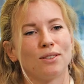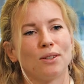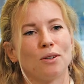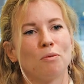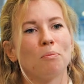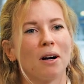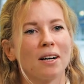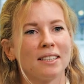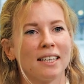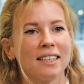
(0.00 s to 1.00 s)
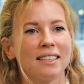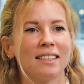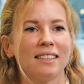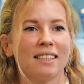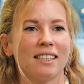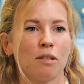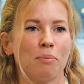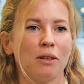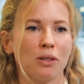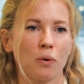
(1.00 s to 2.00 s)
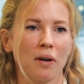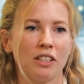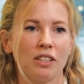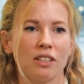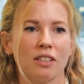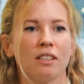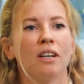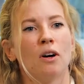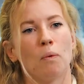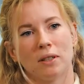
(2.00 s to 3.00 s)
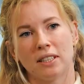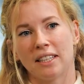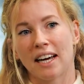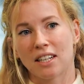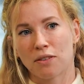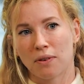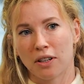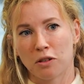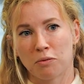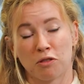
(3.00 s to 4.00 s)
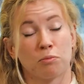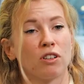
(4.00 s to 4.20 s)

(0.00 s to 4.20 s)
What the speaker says: So market access is about the question, what's the added value of the